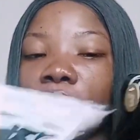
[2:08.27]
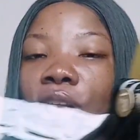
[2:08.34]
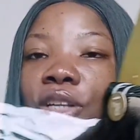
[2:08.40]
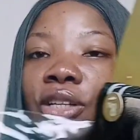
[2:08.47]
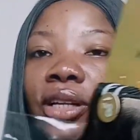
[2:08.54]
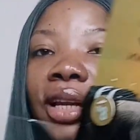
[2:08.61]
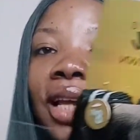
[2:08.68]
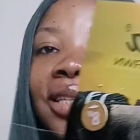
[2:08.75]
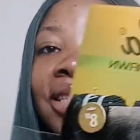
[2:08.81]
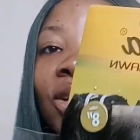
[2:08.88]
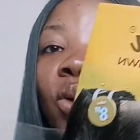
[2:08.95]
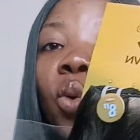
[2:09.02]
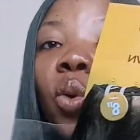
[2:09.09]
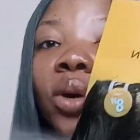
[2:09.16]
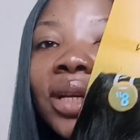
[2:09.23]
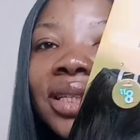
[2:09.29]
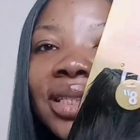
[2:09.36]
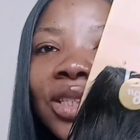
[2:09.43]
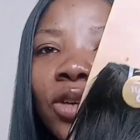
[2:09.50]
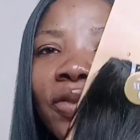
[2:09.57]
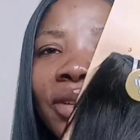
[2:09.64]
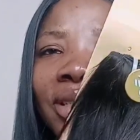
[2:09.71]
let's see the quality of
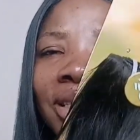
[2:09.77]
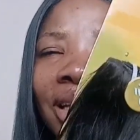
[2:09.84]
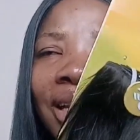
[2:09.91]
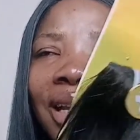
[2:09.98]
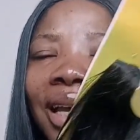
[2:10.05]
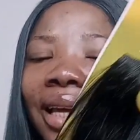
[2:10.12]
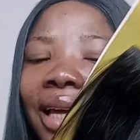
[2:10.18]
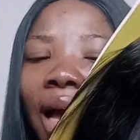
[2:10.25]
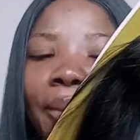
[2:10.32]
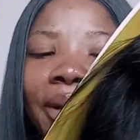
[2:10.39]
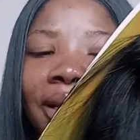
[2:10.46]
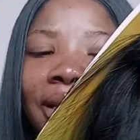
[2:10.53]
this hair. Like, I mean,